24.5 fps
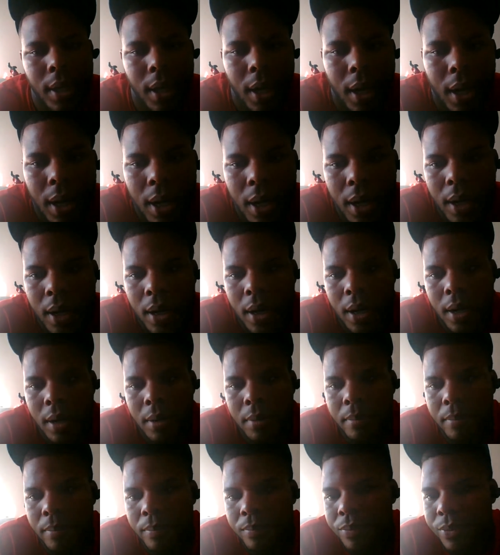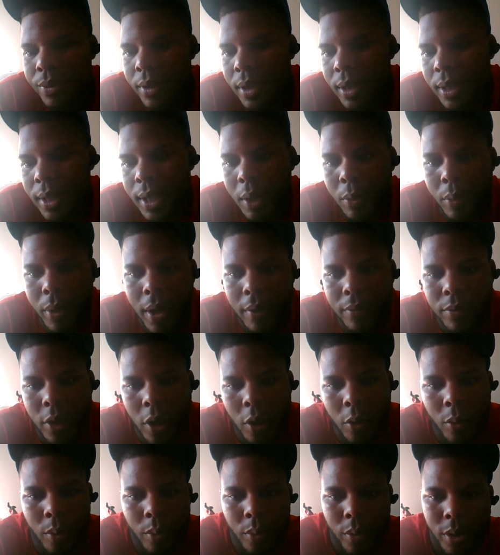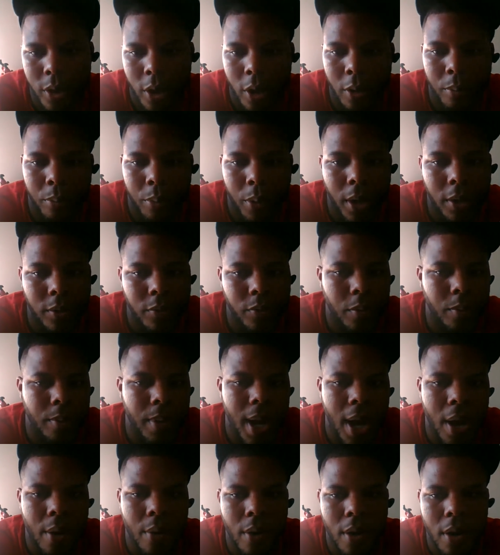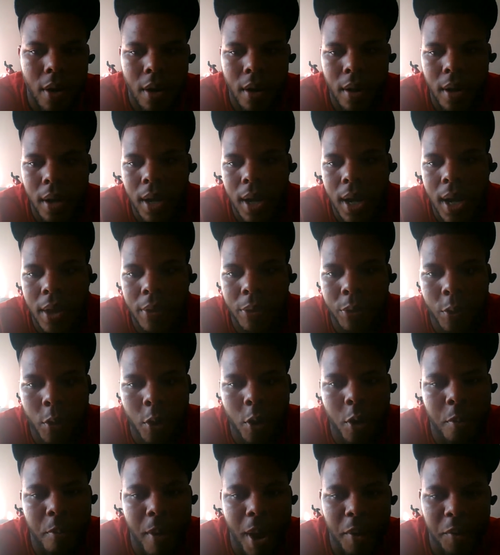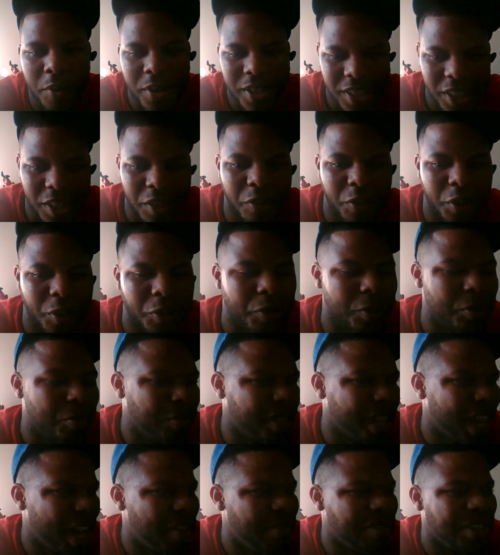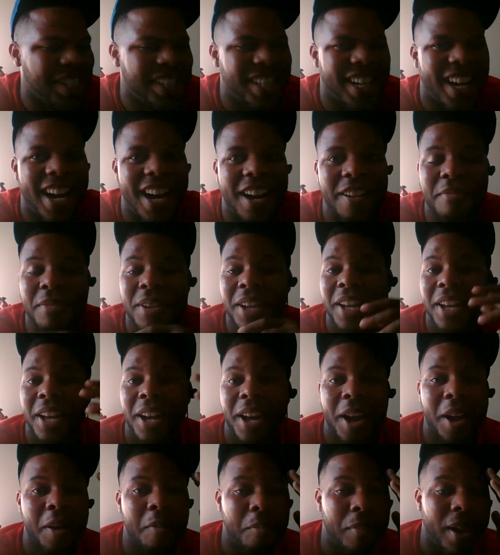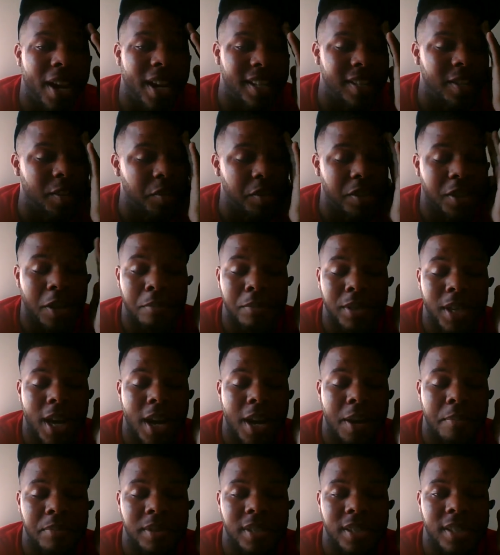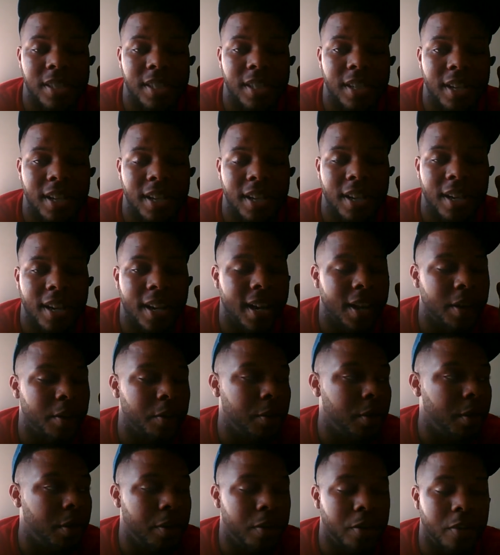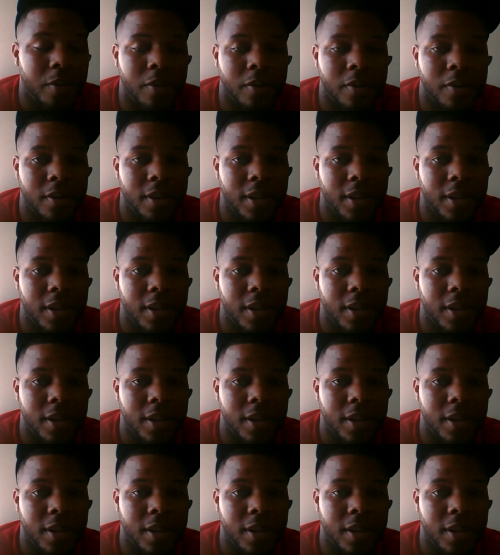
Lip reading: Can we have Derwin return punts from now on and throw him at receiver from time to time? Man, so sometimes I don't know.